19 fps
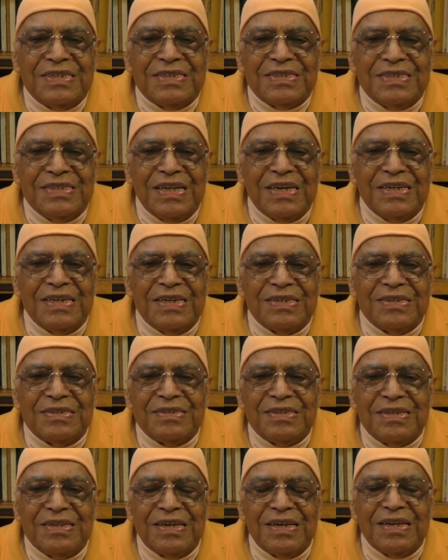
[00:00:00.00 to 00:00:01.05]
then
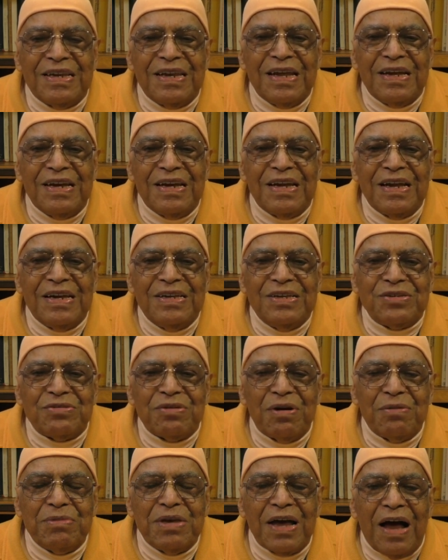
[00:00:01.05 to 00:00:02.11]
an elderly
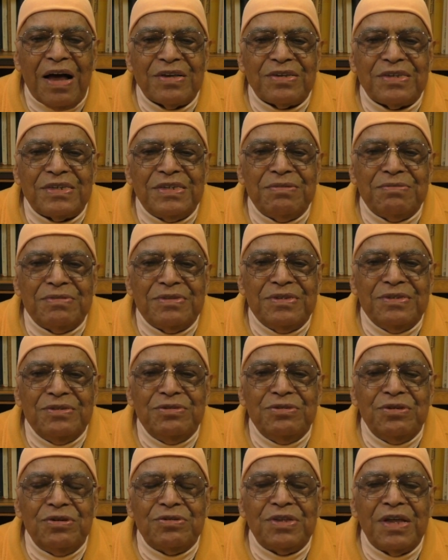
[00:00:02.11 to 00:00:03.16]
Swami asked him, "Do
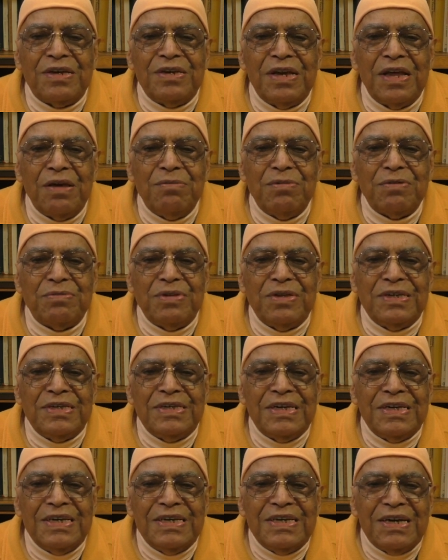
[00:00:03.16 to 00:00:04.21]
you know the name of the
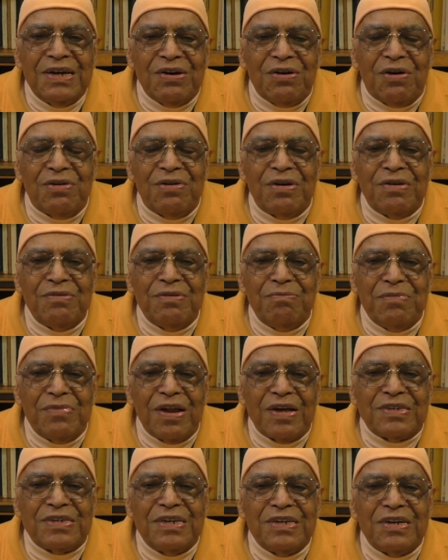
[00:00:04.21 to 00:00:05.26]

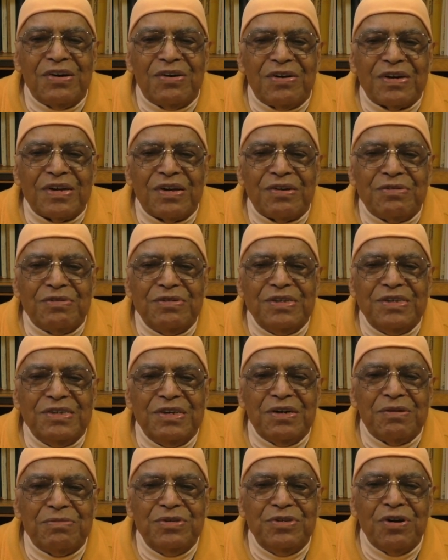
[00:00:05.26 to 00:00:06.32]
monastic order which
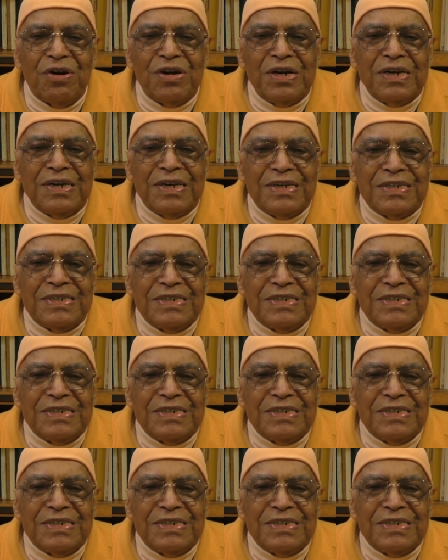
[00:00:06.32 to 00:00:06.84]
you have joined?"